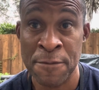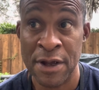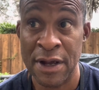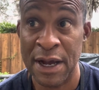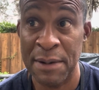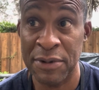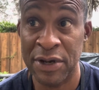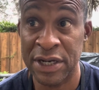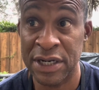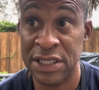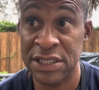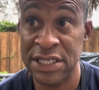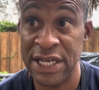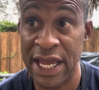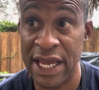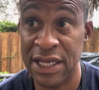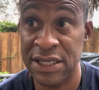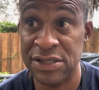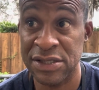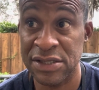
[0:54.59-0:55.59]
I'm gonna
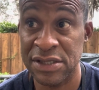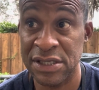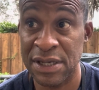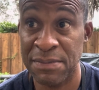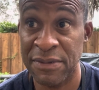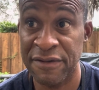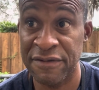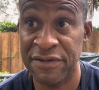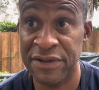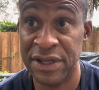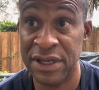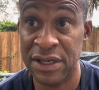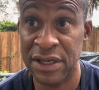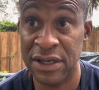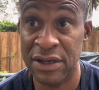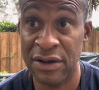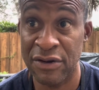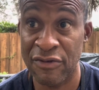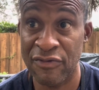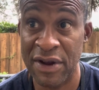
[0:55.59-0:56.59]
take some of the
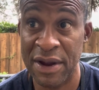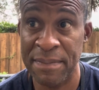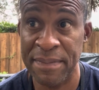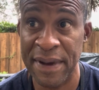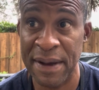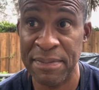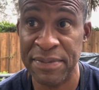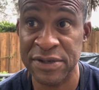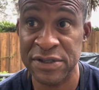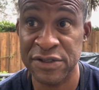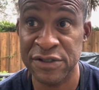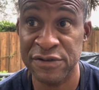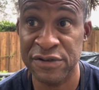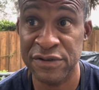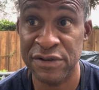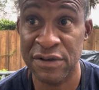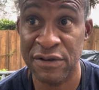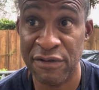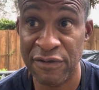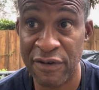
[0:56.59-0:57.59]
red peppers
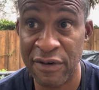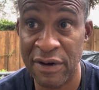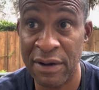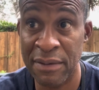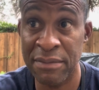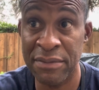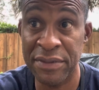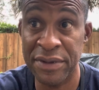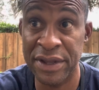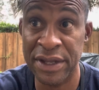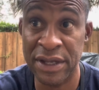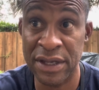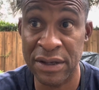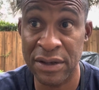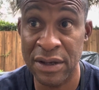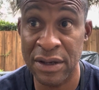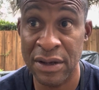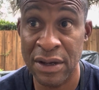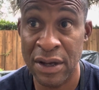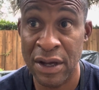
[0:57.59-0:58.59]
from the
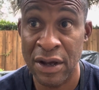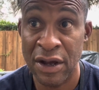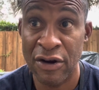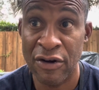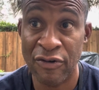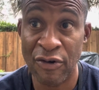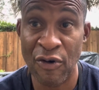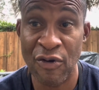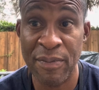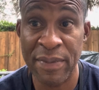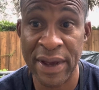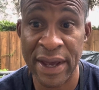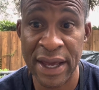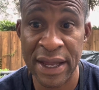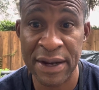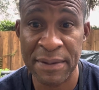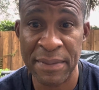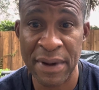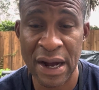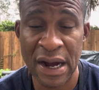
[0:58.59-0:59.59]
grow bed
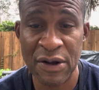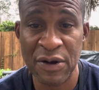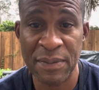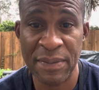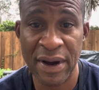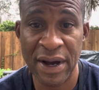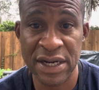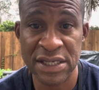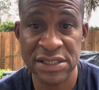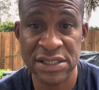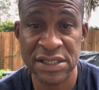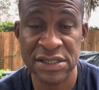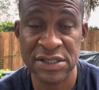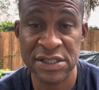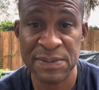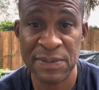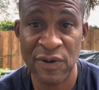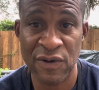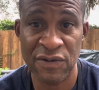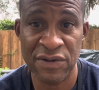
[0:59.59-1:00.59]
in my aquaponic
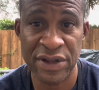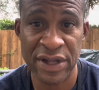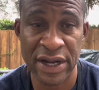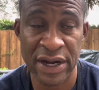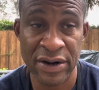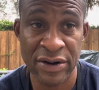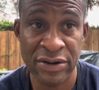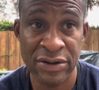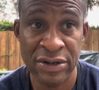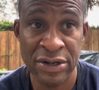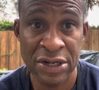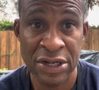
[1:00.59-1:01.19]
system over there,